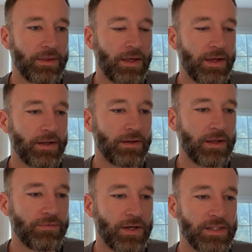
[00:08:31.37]
And
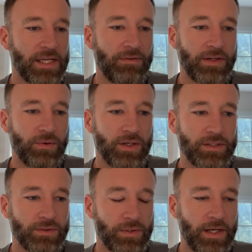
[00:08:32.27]
if you guys have any
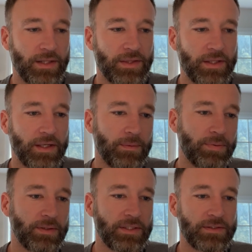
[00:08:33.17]
questions on anything,
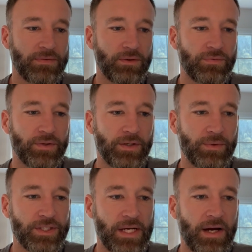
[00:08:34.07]
please feel free to
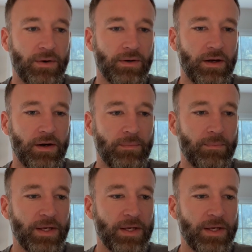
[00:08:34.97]
reach out.